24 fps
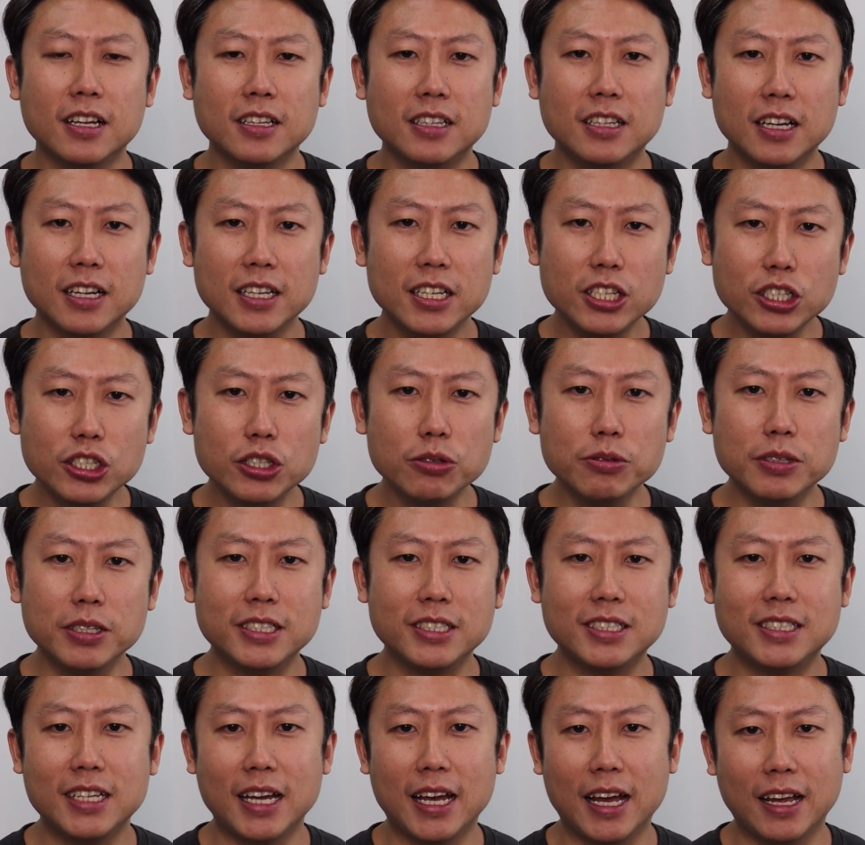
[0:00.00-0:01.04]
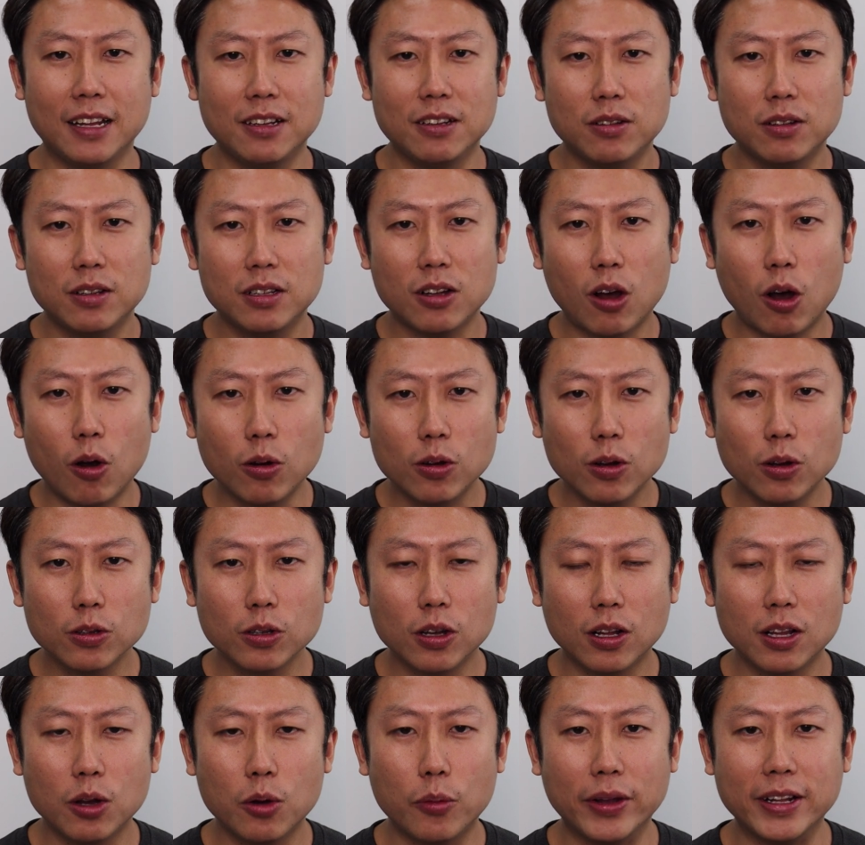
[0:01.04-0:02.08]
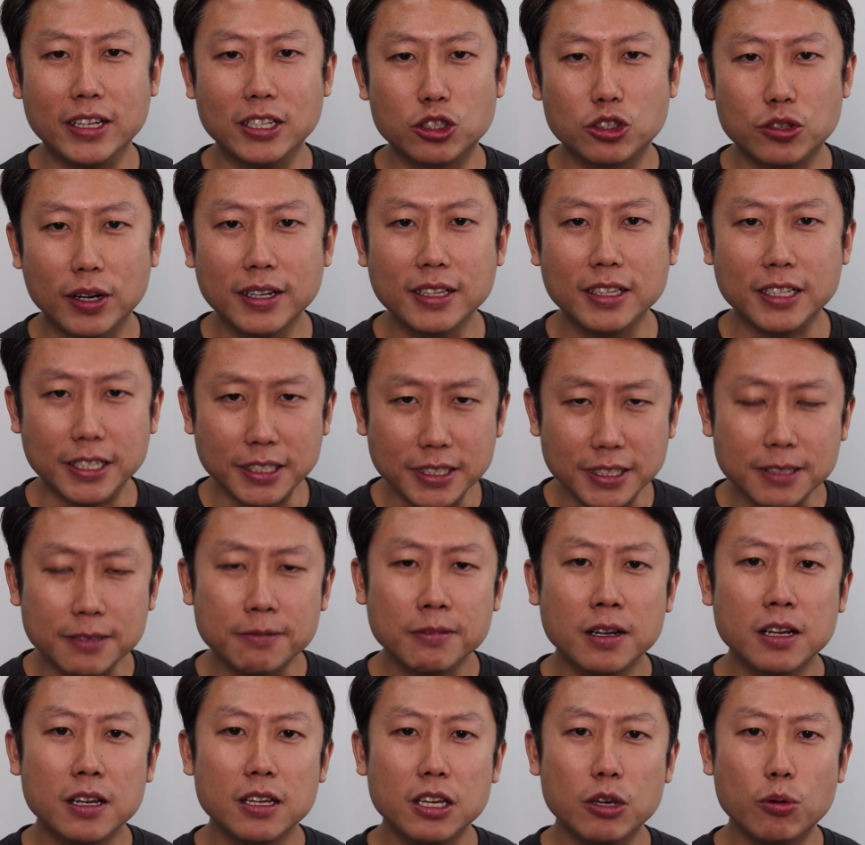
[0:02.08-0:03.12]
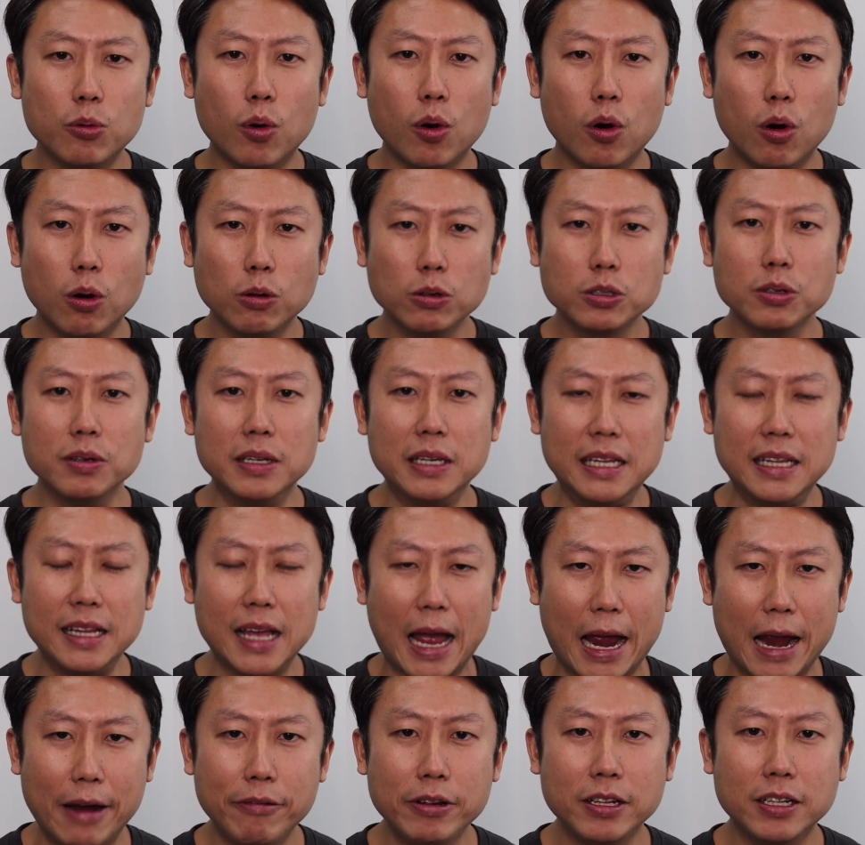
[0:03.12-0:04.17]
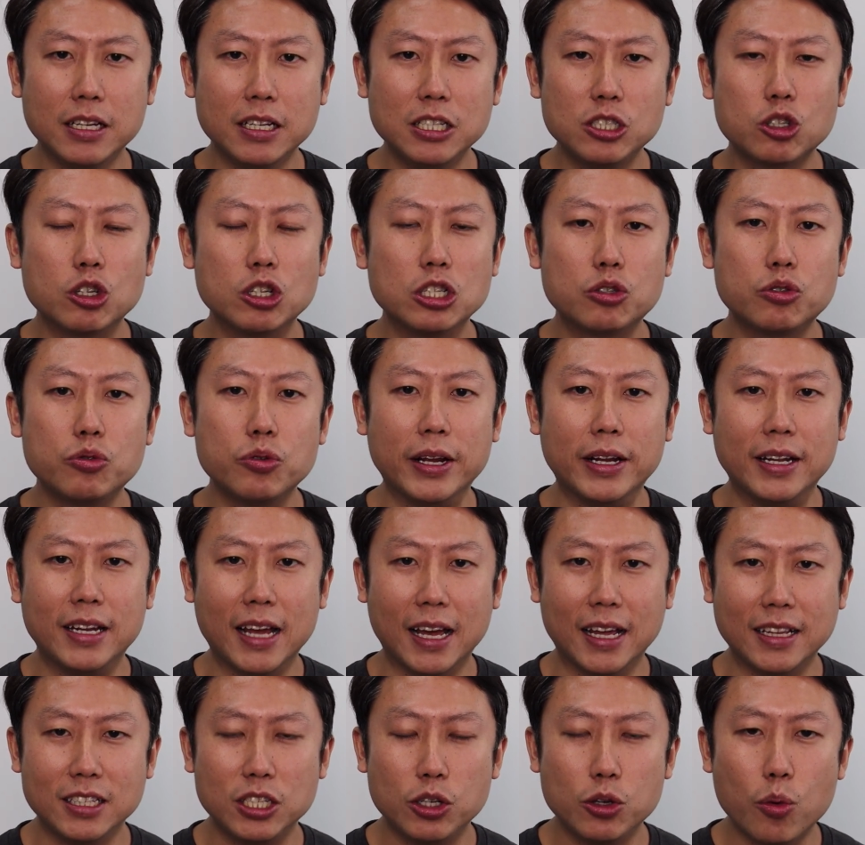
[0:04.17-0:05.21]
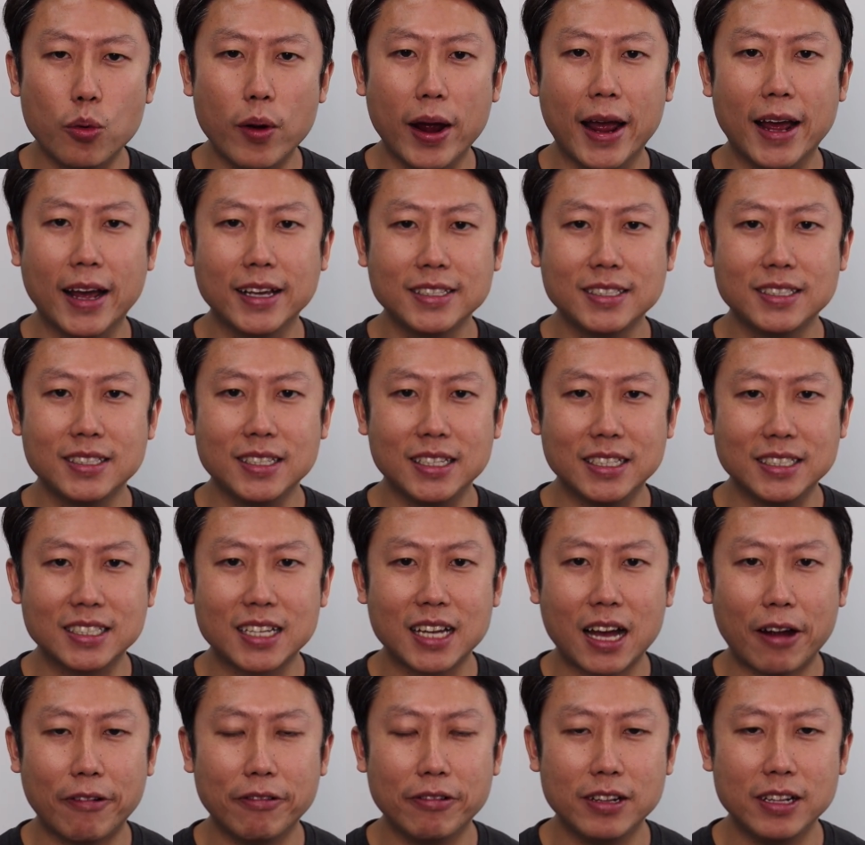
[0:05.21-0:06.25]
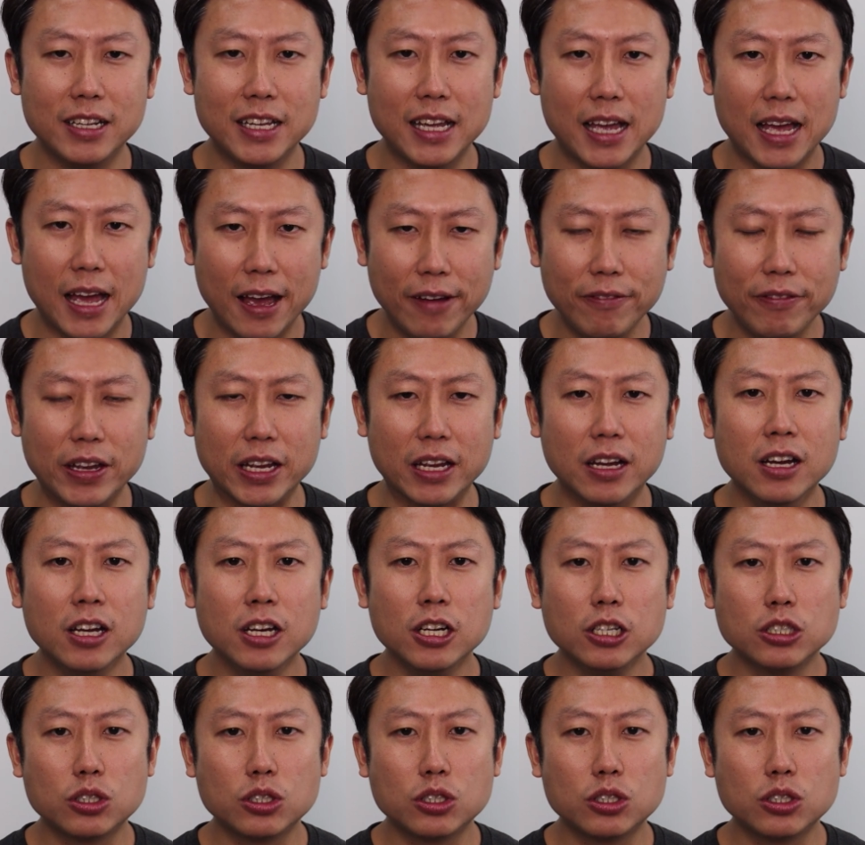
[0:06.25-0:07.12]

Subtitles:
The issue is that Hong Kong dollar, when it strengthens, it will also inherit the interest rate that US is currently having.